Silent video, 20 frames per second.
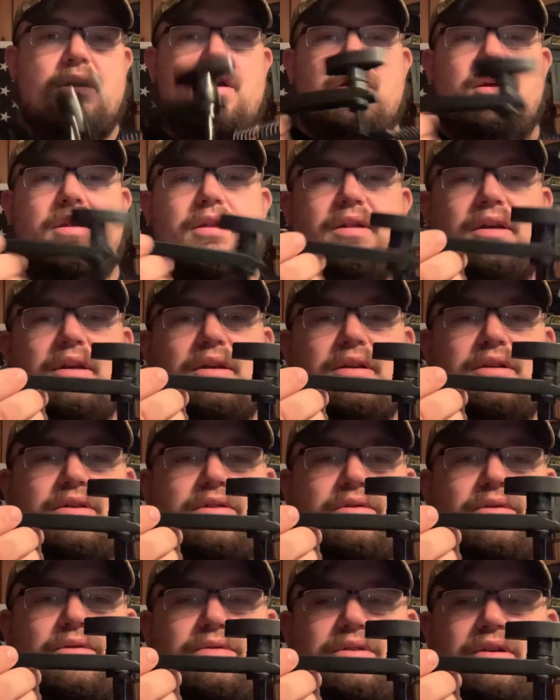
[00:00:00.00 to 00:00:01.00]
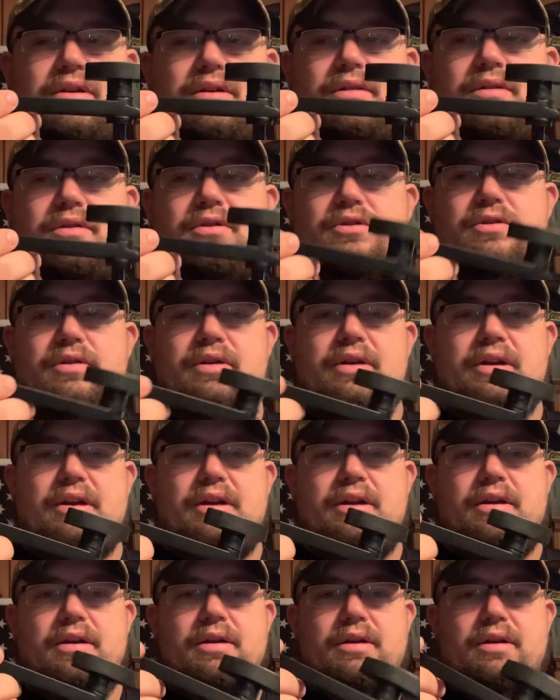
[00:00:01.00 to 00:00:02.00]
This screws into the
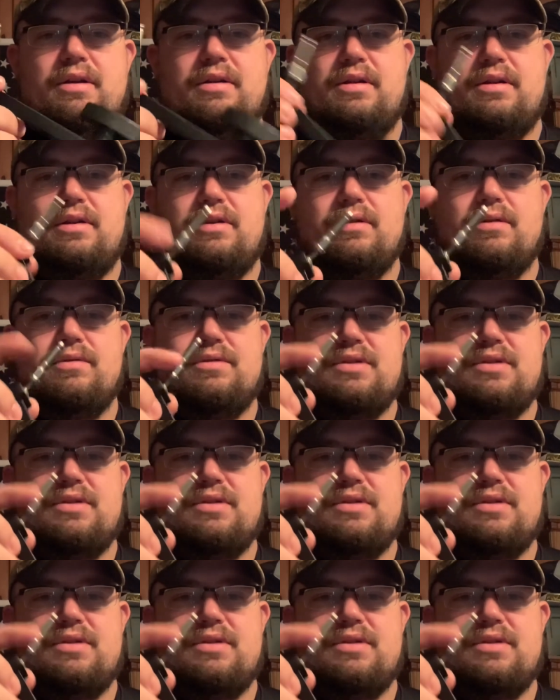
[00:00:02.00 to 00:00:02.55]
tree, and then your